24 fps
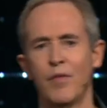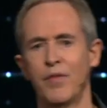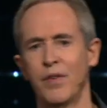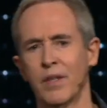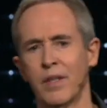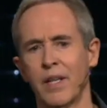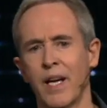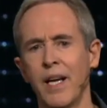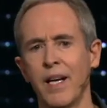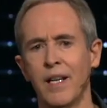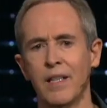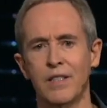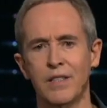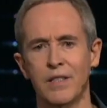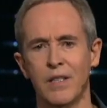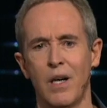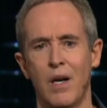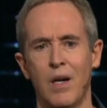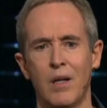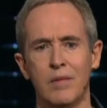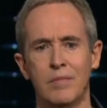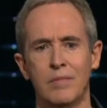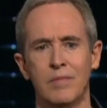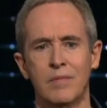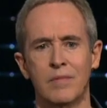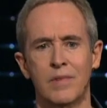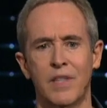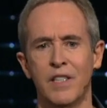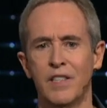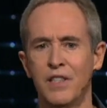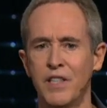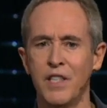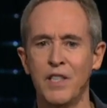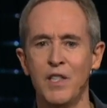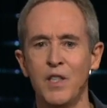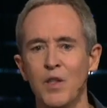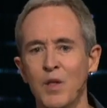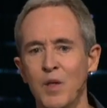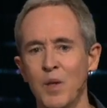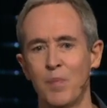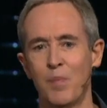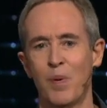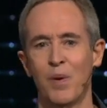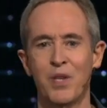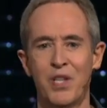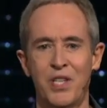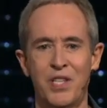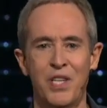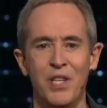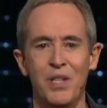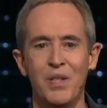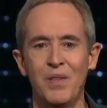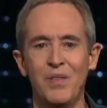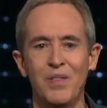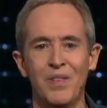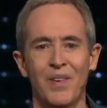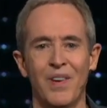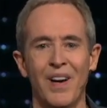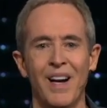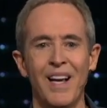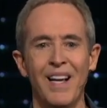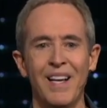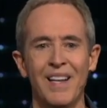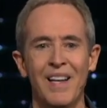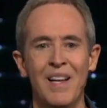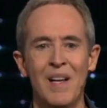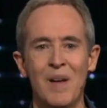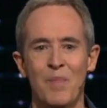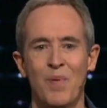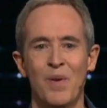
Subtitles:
if you're King Saul? Continue the pursuit, right?